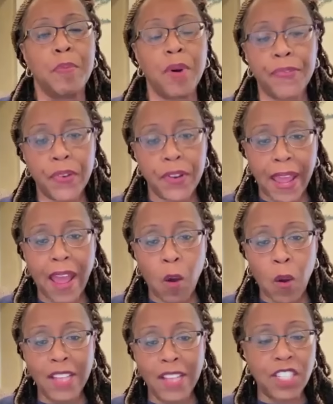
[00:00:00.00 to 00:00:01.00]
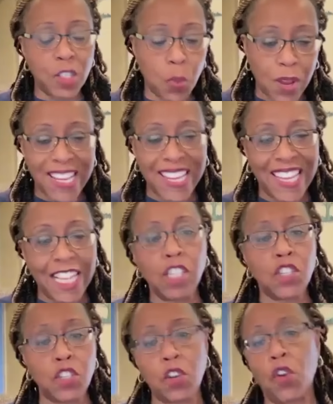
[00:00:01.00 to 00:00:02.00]
But for now, I just want to
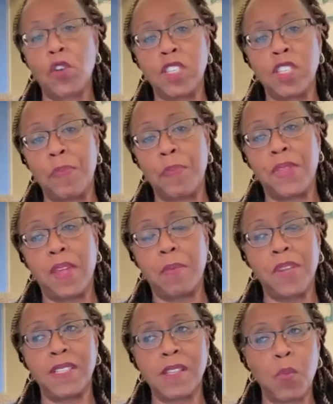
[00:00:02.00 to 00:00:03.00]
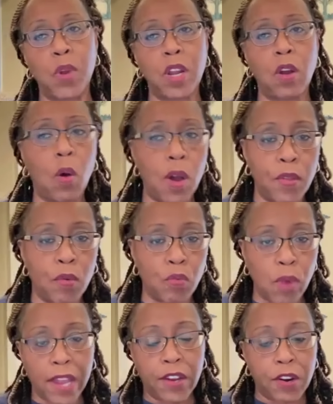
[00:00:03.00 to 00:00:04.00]
insert something because I want to go on the
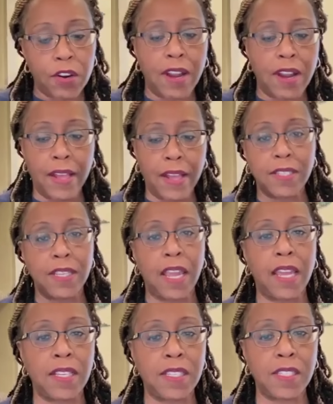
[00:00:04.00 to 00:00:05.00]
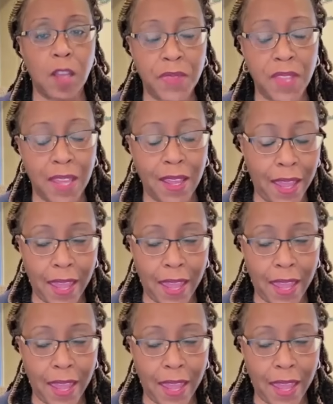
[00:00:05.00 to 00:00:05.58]
record as saying something.